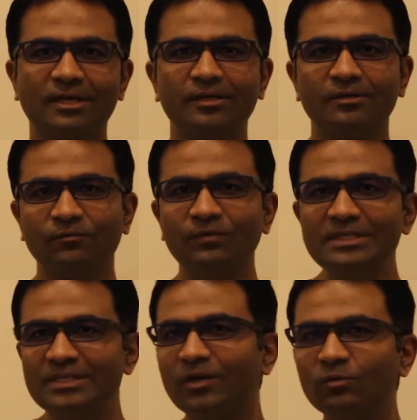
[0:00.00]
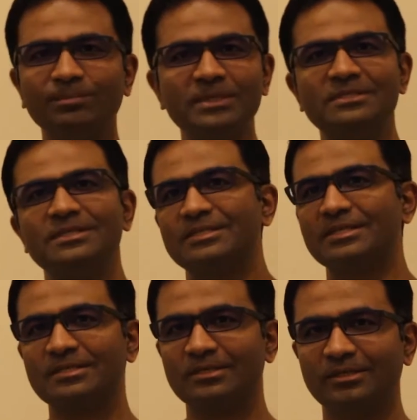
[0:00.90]
Like we start with business
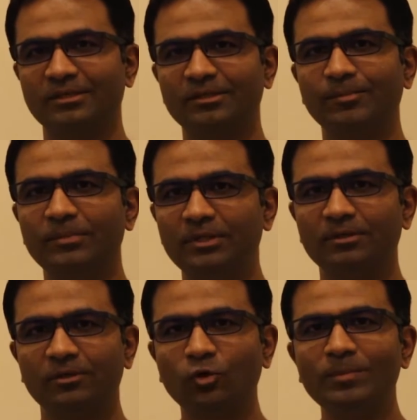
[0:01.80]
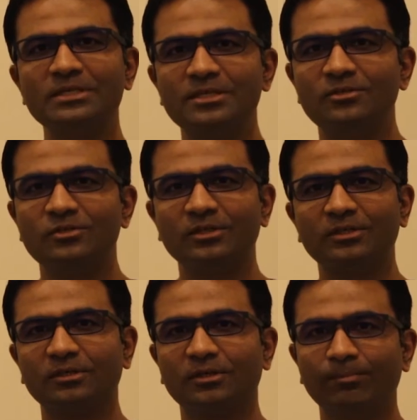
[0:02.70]
consulting, the domain-centric
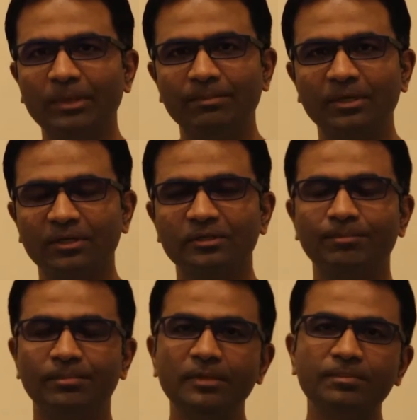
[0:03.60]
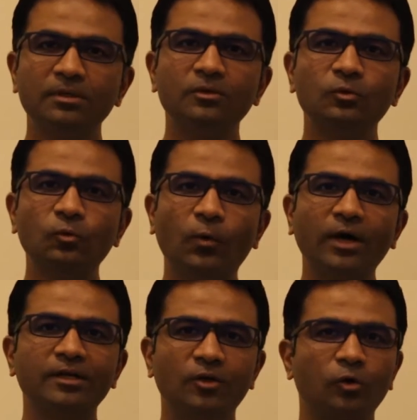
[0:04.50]
people, the people who
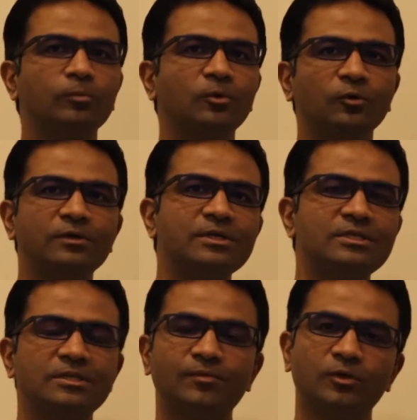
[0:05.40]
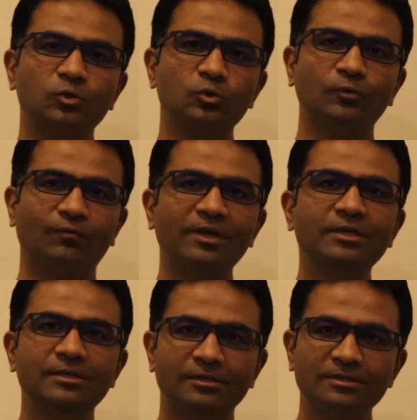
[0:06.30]
work in automotive industry for 2 to
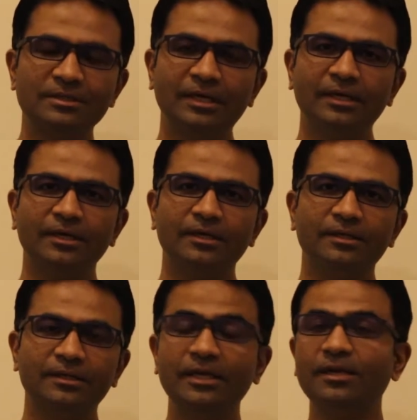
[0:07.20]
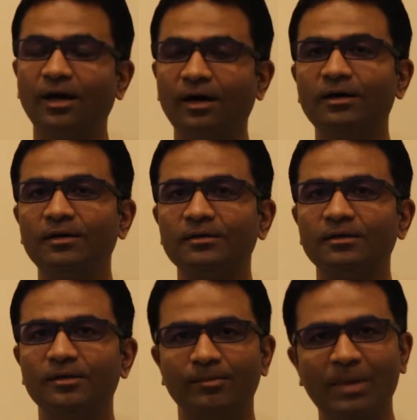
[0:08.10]
5 years. They are
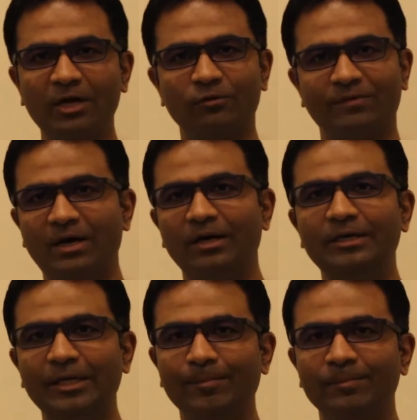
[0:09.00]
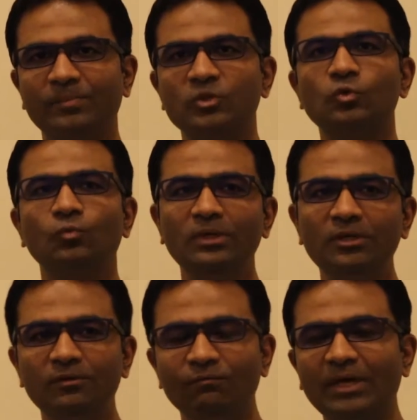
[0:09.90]
part of our team. So
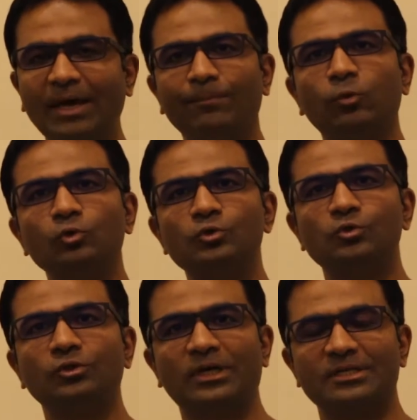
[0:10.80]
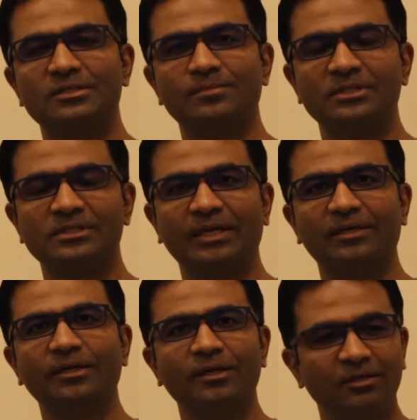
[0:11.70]
we approach to the customers. Like
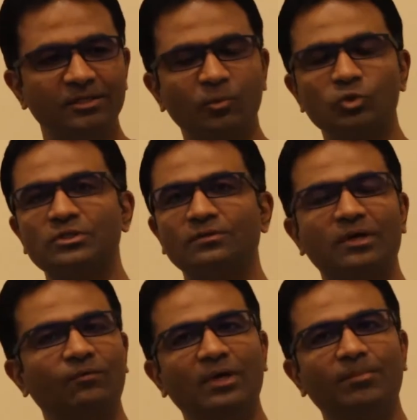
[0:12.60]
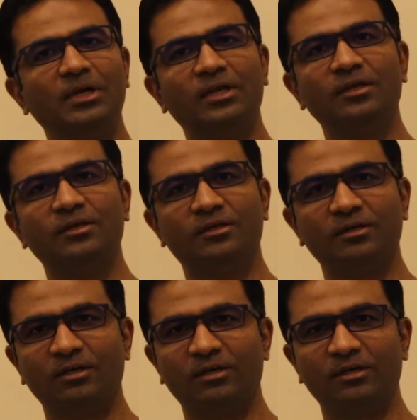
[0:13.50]
suppose we are meeting
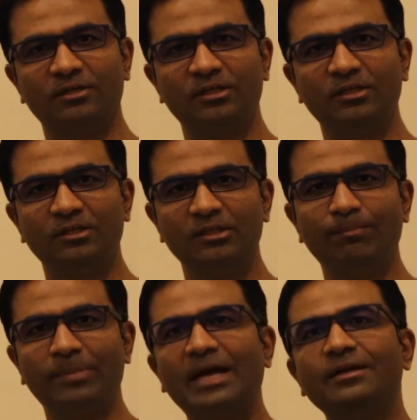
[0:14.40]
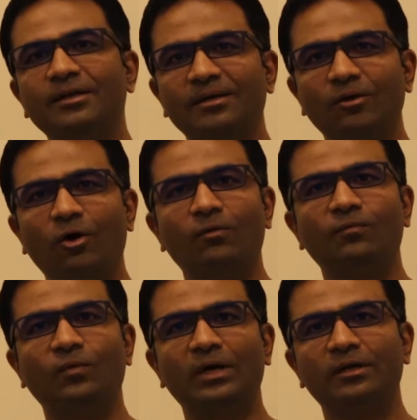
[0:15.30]
the plant head of
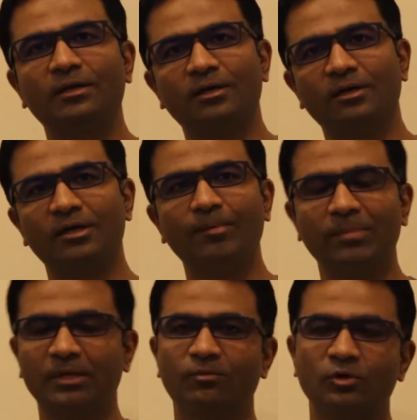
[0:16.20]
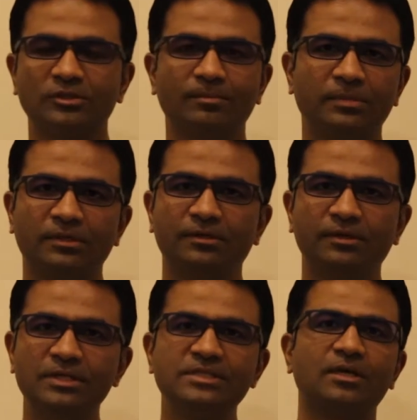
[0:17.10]
one company, for example,
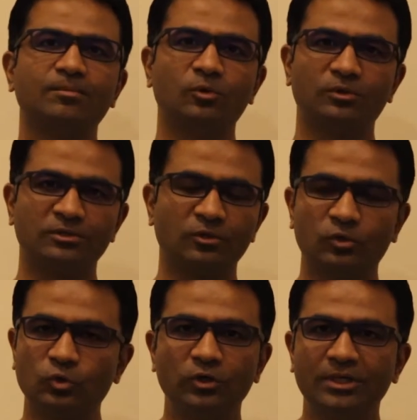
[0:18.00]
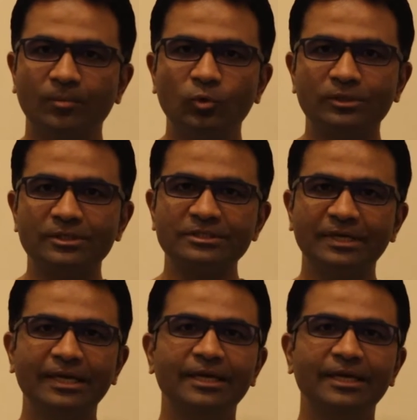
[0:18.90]
Nissan Motors or Toyota Motors.